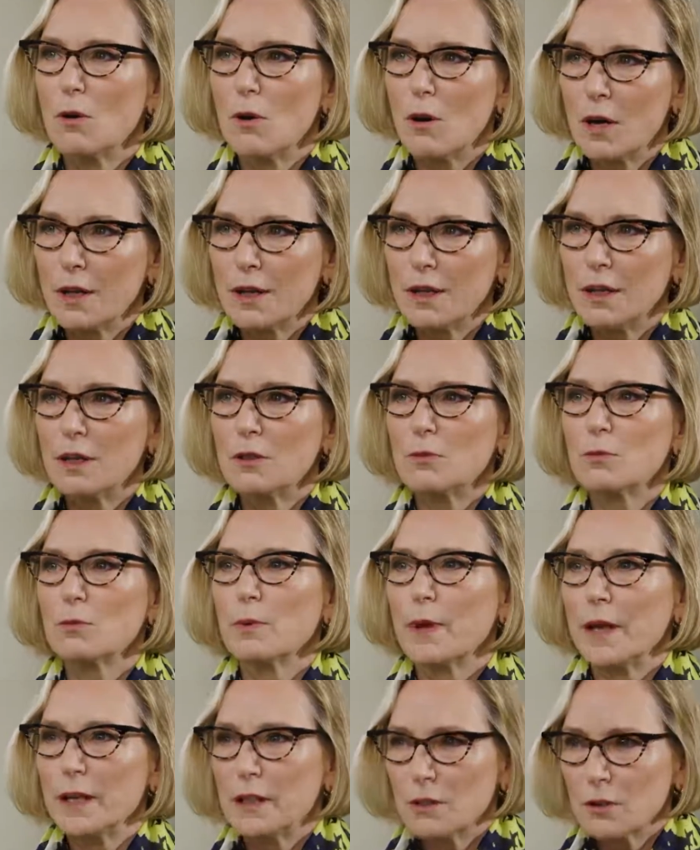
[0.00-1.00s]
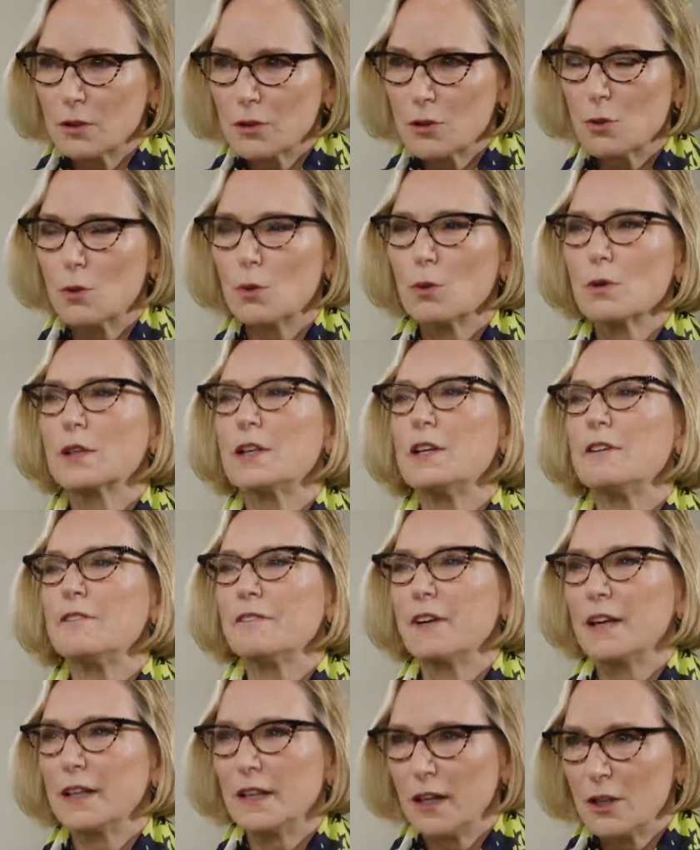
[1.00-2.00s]
audit, regulatory,
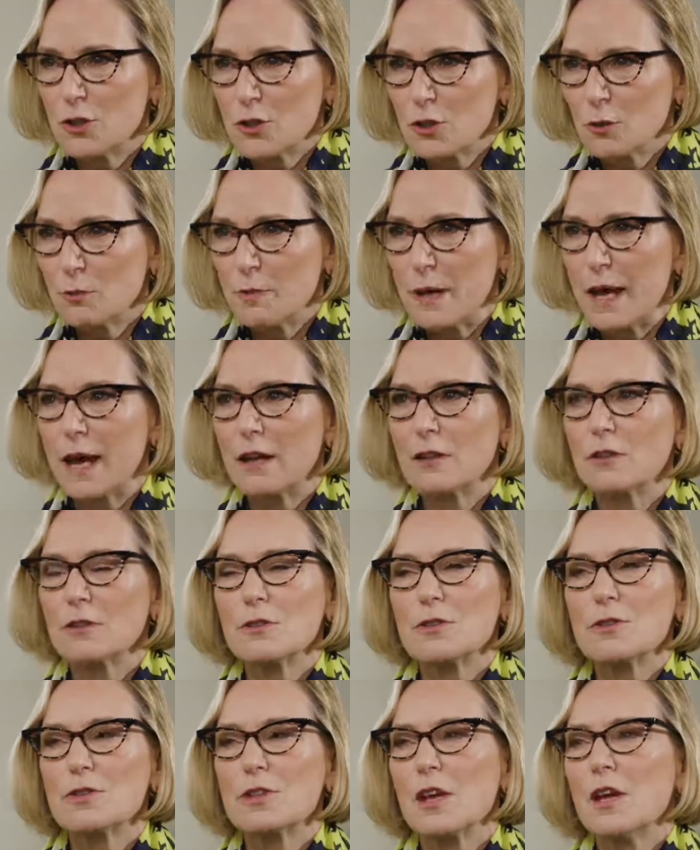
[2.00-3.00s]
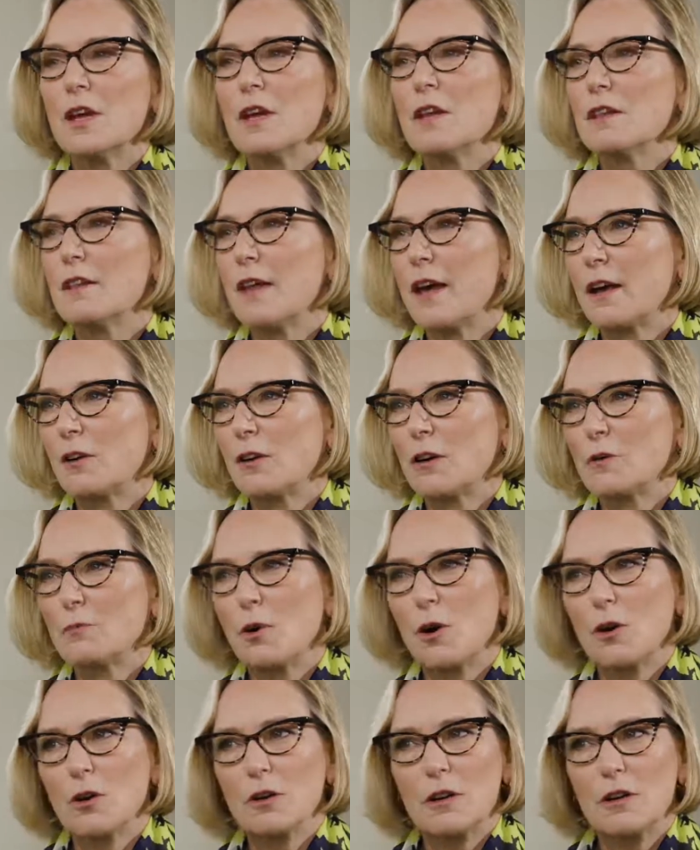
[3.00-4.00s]
financial matters that are
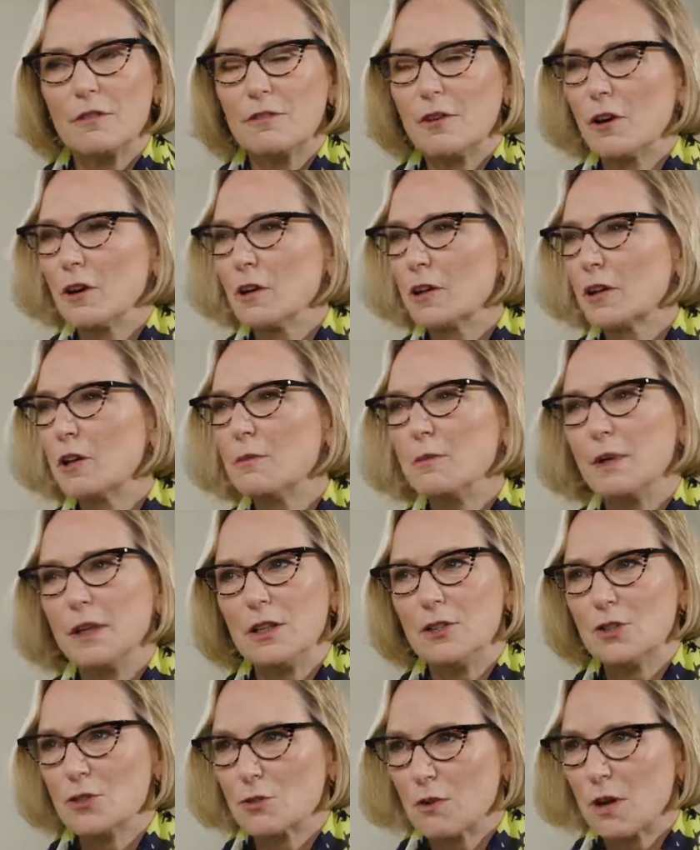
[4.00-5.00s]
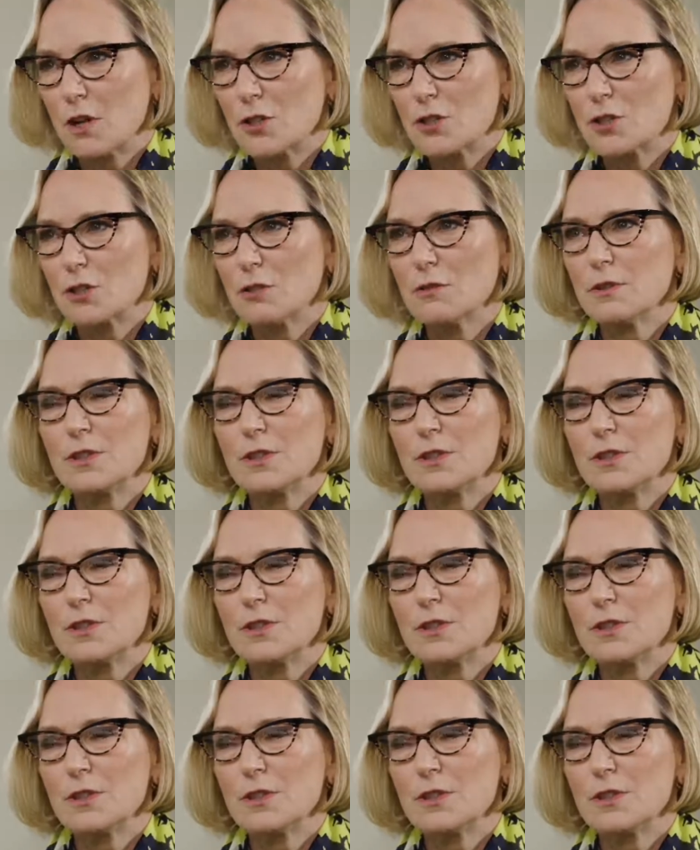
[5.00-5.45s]
part of our committee structure.